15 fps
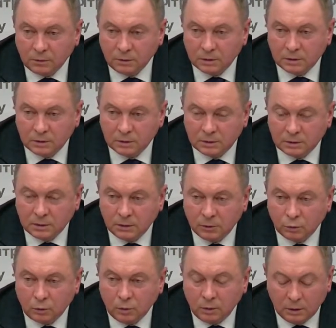thrown
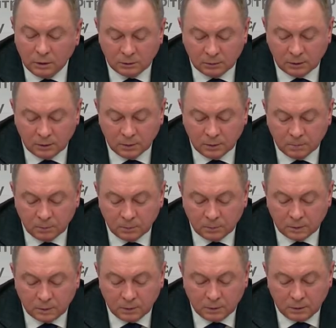over the border to our
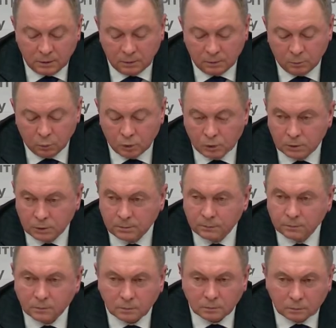country,
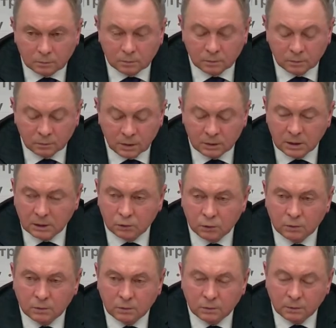the people that had
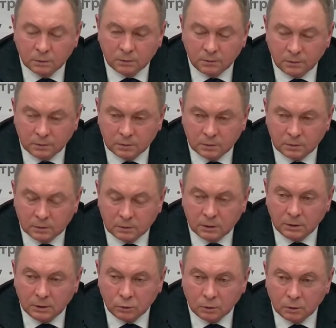to leave
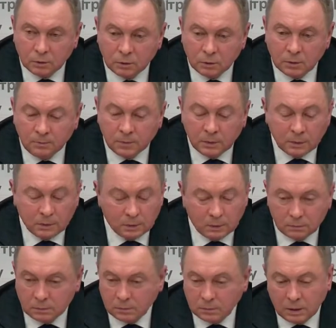Poland and Lithuania
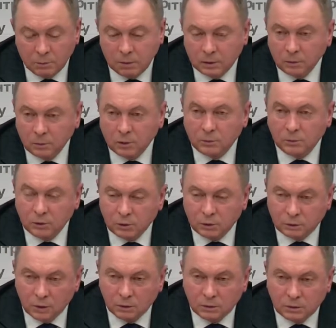because they were pushed
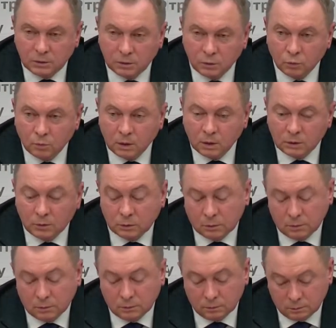out of the country.
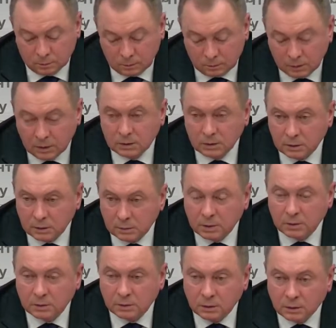They avert
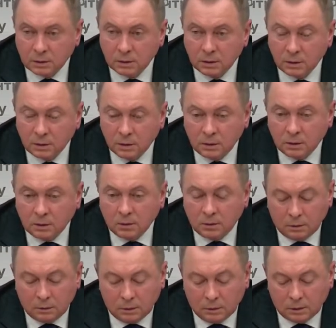their eyes, they keep
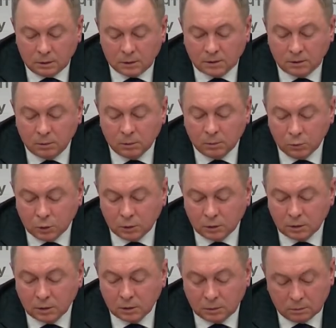quiet, and this for
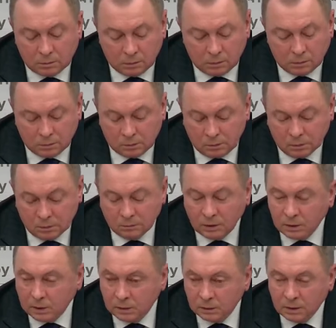us is a statement in
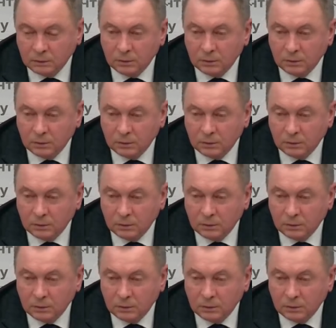itself.